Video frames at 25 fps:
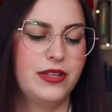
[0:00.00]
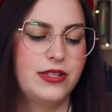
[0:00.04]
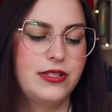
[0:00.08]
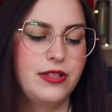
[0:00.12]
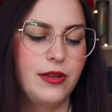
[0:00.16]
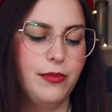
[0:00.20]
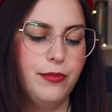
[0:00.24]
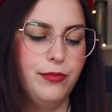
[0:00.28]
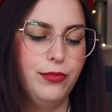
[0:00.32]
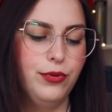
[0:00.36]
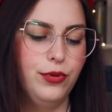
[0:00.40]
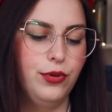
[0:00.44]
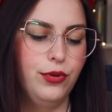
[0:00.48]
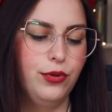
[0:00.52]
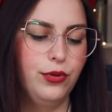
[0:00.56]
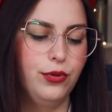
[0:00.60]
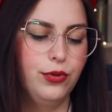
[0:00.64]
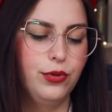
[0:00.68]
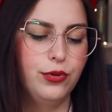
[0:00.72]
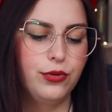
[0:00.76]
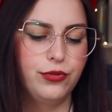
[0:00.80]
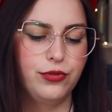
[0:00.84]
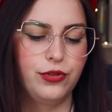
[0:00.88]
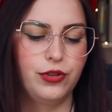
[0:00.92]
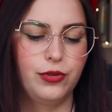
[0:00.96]
It's a
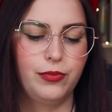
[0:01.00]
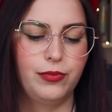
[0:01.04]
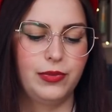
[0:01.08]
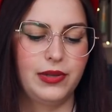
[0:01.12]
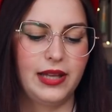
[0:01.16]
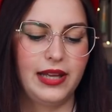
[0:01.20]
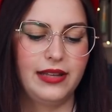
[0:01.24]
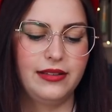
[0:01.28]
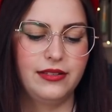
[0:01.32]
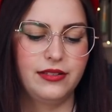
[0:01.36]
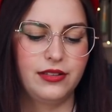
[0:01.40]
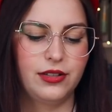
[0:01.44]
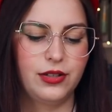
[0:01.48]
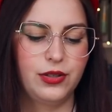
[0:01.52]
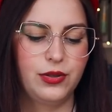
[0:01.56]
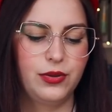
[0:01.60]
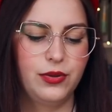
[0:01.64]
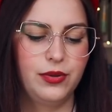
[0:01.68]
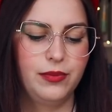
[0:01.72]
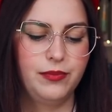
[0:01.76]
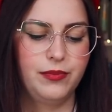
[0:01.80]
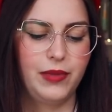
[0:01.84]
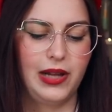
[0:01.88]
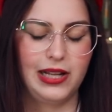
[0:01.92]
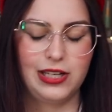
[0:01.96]
beautiful blend
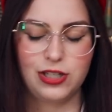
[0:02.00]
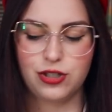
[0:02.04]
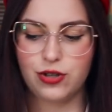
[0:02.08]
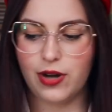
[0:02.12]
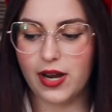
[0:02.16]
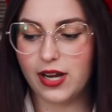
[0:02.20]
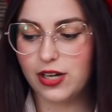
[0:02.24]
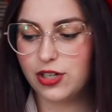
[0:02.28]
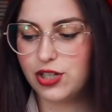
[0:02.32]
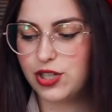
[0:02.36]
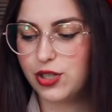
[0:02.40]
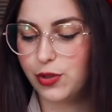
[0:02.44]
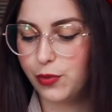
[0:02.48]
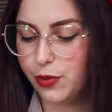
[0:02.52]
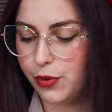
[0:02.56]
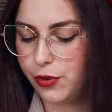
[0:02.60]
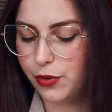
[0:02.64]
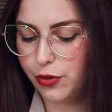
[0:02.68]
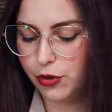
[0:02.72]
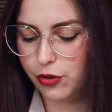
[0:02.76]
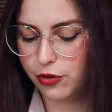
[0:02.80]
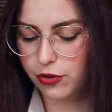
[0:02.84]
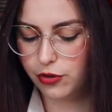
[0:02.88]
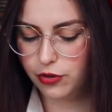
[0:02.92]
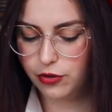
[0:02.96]
though. I'll try and show
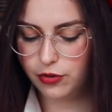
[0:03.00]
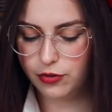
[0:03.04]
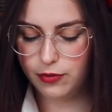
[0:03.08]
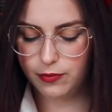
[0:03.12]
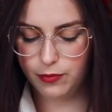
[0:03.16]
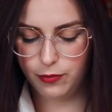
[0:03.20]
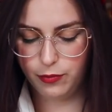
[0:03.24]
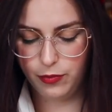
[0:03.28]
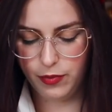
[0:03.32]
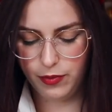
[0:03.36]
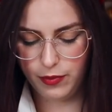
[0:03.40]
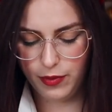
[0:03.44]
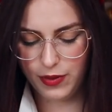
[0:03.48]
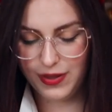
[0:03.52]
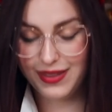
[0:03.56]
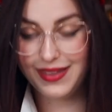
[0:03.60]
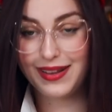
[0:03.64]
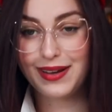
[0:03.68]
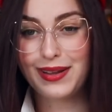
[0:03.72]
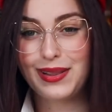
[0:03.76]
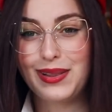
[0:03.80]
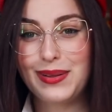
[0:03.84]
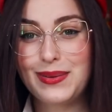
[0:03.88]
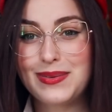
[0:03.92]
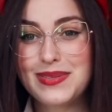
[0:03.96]
you in
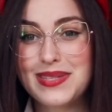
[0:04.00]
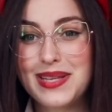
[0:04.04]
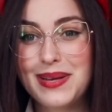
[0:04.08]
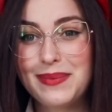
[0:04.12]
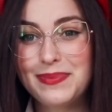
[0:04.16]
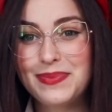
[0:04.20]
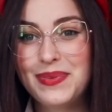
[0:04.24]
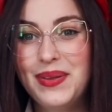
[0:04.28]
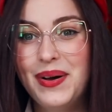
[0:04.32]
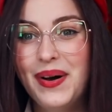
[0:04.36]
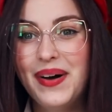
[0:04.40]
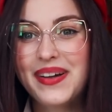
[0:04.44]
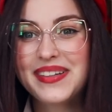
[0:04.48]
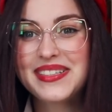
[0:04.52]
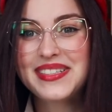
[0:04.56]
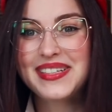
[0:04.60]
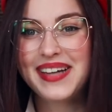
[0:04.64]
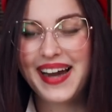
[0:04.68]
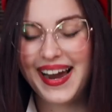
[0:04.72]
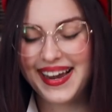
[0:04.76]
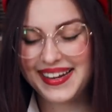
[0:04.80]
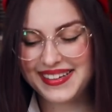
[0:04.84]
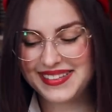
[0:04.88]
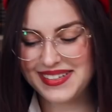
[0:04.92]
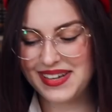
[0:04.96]
the close-up, not
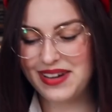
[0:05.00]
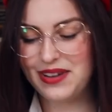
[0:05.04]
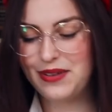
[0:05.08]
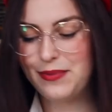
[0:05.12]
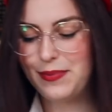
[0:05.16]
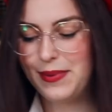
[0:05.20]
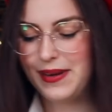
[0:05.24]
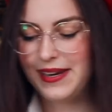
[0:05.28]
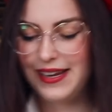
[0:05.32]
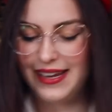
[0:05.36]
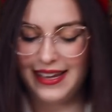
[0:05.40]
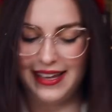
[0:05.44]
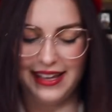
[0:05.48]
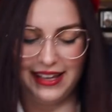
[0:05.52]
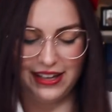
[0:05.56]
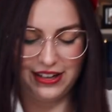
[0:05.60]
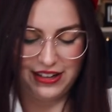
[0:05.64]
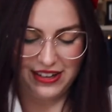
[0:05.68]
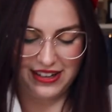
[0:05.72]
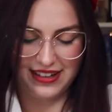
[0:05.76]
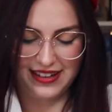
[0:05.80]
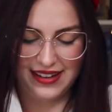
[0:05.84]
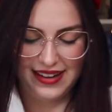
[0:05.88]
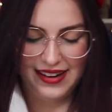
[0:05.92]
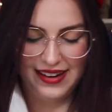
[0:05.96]
trying to open it
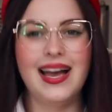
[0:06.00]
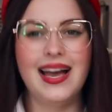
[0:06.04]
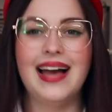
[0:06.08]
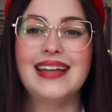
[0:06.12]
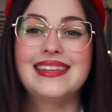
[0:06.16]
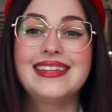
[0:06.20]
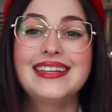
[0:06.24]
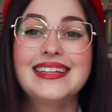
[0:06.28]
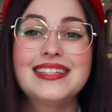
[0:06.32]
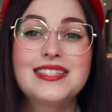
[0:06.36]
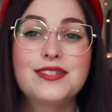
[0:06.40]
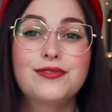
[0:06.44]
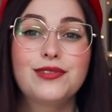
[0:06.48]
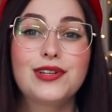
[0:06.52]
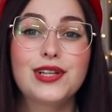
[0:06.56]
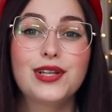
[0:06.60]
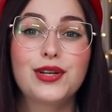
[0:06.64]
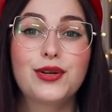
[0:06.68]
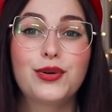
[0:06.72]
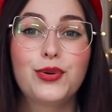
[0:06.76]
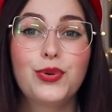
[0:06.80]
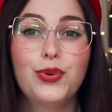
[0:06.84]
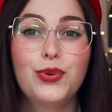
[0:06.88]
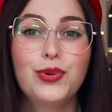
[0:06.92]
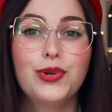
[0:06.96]
here. I think it's
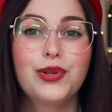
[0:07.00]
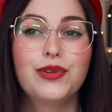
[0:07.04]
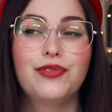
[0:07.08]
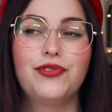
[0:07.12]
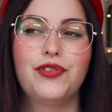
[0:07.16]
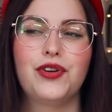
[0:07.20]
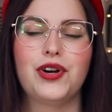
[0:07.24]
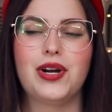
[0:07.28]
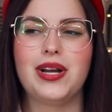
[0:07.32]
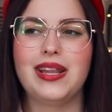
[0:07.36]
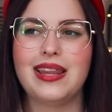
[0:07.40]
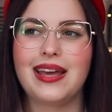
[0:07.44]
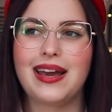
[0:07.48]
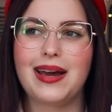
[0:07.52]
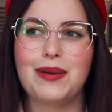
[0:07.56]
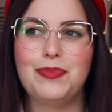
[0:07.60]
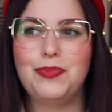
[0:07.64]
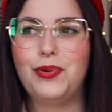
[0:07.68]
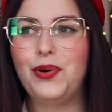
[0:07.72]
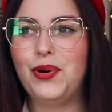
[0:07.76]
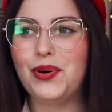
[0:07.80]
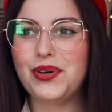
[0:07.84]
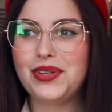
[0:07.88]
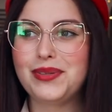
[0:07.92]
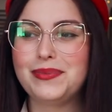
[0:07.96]
really cool for like a
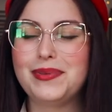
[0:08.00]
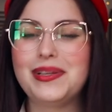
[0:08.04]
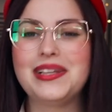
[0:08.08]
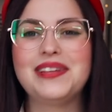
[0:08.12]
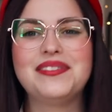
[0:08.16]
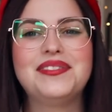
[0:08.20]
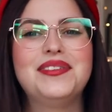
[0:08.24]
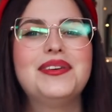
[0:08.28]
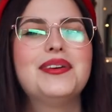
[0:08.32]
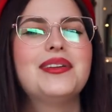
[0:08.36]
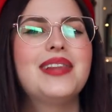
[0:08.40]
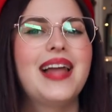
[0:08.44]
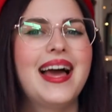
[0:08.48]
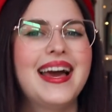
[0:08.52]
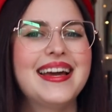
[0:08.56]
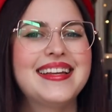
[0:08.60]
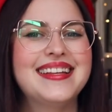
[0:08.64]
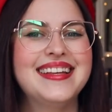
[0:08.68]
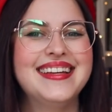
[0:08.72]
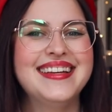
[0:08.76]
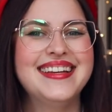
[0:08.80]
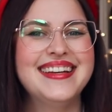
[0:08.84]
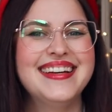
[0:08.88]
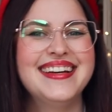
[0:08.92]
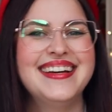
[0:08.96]
portable, if you
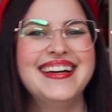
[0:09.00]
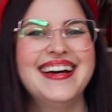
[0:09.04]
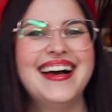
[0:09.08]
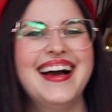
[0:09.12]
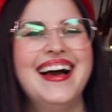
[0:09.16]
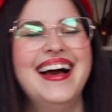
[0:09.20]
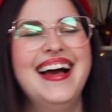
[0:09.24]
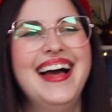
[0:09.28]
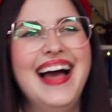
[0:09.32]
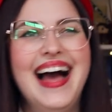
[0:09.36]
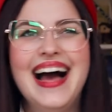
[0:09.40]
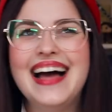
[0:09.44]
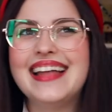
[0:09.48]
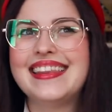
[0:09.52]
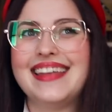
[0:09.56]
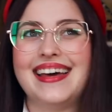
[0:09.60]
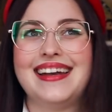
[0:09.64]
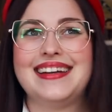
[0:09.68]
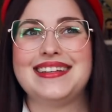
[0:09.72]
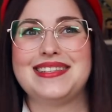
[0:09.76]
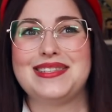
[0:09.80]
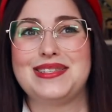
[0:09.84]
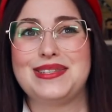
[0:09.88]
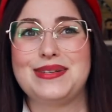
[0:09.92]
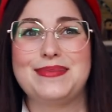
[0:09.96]
like, that
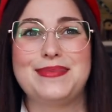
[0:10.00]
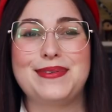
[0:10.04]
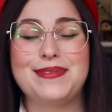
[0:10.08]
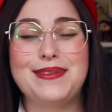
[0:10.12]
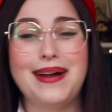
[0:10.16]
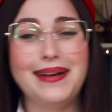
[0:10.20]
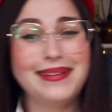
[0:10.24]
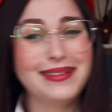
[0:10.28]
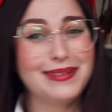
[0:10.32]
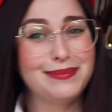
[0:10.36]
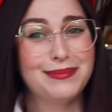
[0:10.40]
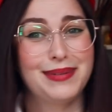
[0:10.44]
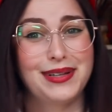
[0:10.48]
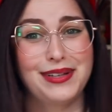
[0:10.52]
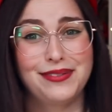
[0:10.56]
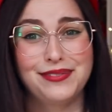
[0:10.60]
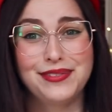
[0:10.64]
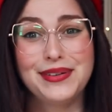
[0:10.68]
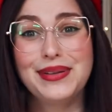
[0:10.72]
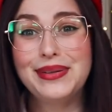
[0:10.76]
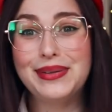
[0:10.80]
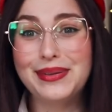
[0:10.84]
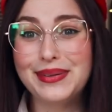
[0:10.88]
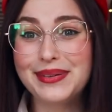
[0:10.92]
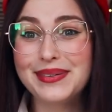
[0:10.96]
is super random, but if
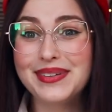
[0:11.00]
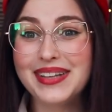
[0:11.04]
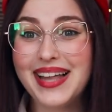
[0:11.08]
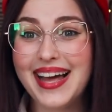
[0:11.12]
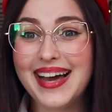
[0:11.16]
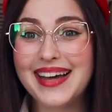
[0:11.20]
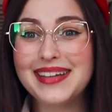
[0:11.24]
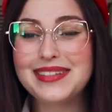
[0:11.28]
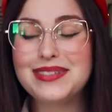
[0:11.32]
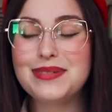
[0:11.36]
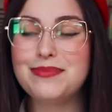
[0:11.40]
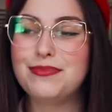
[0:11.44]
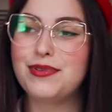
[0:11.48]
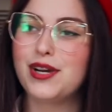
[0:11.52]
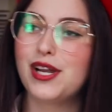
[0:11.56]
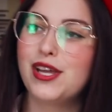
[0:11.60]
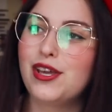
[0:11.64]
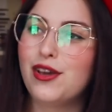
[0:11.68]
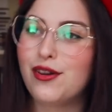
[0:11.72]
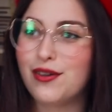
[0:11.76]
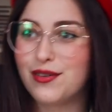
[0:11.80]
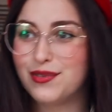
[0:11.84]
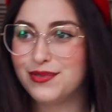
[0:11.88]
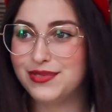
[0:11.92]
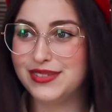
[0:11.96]
you do like to bring
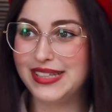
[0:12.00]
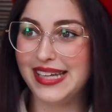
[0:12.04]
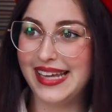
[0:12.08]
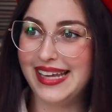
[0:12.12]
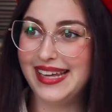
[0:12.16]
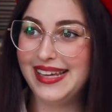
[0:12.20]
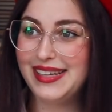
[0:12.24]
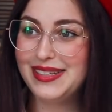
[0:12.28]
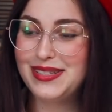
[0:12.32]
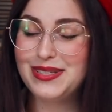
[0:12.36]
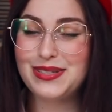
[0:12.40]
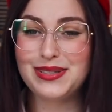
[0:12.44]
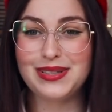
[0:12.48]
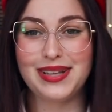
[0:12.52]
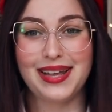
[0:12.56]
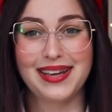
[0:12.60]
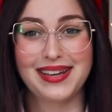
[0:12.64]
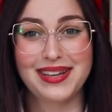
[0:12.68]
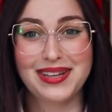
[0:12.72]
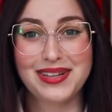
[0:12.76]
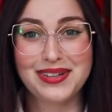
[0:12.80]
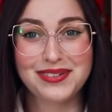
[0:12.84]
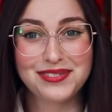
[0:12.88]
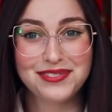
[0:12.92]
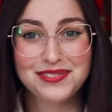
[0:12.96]
your own tea to
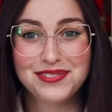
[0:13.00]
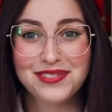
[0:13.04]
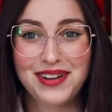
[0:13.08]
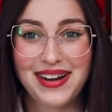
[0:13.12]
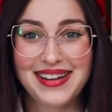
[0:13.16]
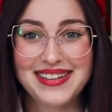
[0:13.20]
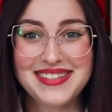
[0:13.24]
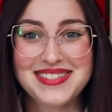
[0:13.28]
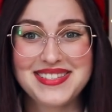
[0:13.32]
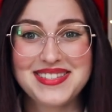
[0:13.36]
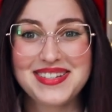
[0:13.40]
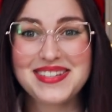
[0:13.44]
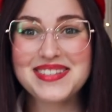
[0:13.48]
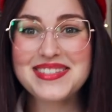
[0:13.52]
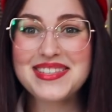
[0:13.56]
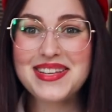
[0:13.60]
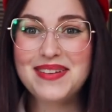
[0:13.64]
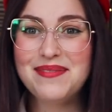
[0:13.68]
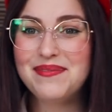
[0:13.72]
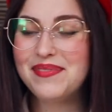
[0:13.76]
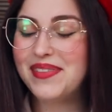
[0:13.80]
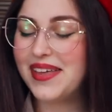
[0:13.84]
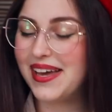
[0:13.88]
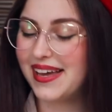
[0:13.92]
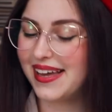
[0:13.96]
like your friends or
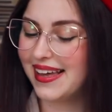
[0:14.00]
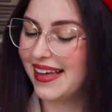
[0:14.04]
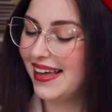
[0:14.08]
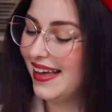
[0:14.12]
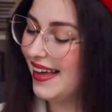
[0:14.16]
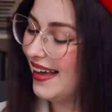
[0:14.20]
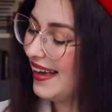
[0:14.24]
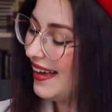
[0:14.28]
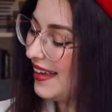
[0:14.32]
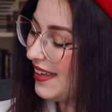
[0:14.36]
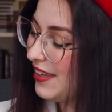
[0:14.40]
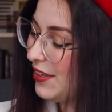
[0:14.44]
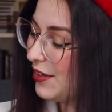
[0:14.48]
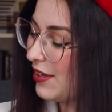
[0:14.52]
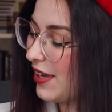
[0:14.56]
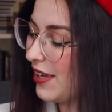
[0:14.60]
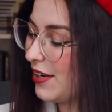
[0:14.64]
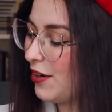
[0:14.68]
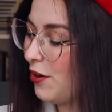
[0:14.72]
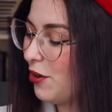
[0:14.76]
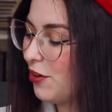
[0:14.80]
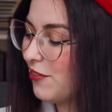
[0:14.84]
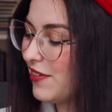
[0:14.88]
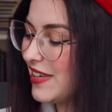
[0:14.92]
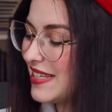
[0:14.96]
something, you
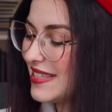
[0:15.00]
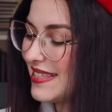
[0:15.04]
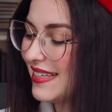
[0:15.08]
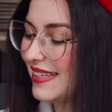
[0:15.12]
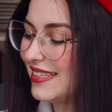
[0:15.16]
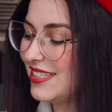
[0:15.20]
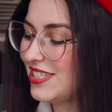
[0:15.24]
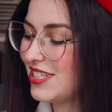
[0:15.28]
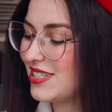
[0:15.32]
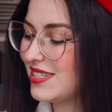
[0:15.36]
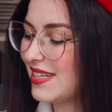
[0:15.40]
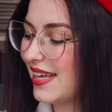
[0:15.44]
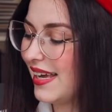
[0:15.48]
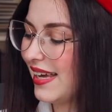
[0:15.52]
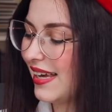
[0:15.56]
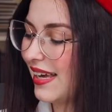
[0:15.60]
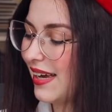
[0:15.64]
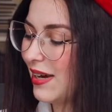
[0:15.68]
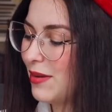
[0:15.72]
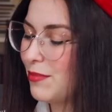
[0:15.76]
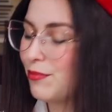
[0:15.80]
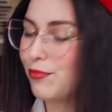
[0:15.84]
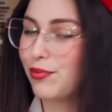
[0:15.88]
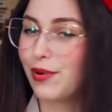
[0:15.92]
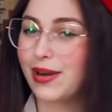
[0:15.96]
can obviously just
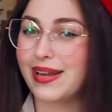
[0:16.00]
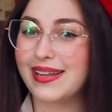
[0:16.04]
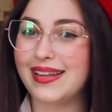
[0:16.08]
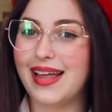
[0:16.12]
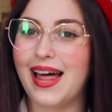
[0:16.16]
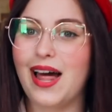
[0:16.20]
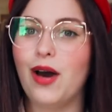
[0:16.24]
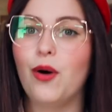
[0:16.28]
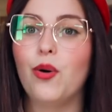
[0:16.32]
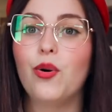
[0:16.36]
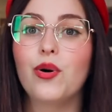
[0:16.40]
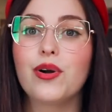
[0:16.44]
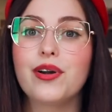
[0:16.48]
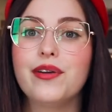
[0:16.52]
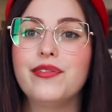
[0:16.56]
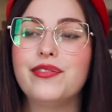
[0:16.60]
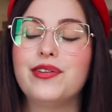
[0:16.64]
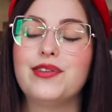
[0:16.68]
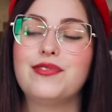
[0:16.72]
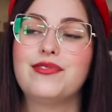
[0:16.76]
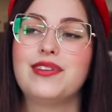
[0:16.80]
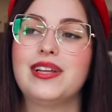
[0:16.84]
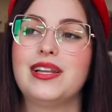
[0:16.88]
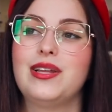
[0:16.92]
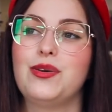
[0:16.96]
like bring that, or if
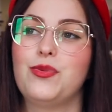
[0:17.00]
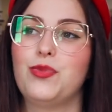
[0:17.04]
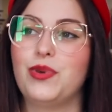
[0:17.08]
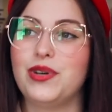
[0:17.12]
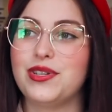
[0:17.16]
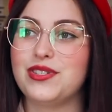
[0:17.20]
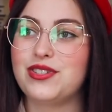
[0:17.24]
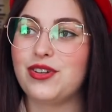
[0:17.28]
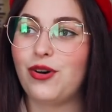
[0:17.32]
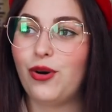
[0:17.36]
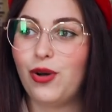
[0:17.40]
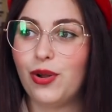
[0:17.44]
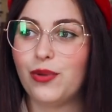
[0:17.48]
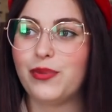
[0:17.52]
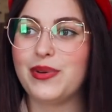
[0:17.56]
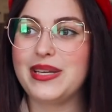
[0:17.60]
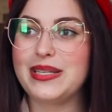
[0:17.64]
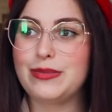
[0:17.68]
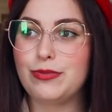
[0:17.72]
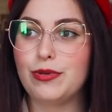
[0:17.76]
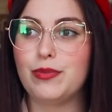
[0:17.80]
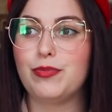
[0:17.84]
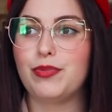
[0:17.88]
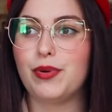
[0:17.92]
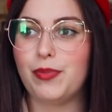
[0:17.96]
you really want to
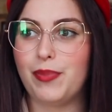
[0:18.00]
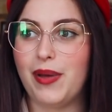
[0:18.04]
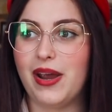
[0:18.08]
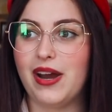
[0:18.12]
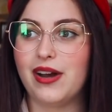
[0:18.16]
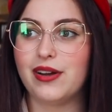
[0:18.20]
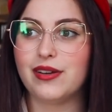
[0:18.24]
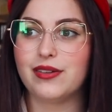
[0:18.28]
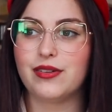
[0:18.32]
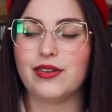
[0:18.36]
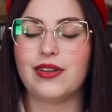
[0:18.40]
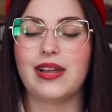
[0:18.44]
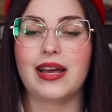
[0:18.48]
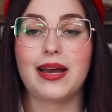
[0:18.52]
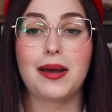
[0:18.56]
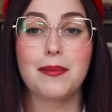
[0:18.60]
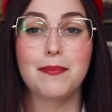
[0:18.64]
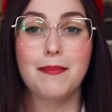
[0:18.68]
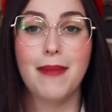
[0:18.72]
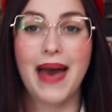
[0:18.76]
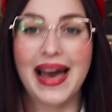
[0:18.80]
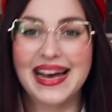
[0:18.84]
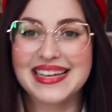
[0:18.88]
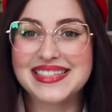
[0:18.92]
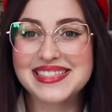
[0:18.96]
always be prepared, you're like
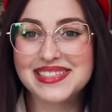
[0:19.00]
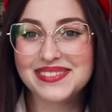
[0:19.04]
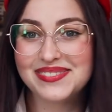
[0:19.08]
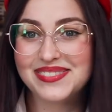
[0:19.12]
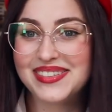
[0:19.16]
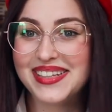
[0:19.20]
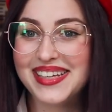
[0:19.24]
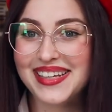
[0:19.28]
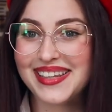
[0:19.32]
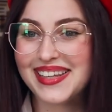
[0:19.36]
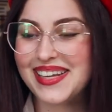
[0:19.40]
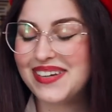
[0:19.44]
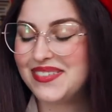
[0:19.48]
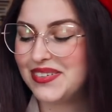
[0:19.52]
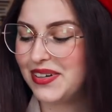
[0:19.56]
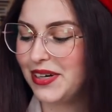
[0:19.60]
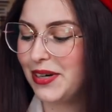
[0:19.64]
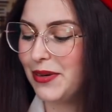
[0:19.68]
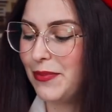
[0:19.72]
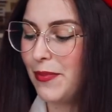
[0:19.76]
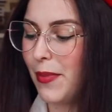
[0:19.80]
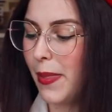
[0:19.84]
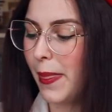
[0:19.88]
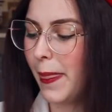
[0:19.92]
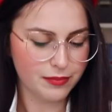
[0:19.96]
massive tea
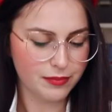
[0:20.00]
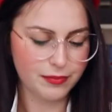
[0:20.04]
lover.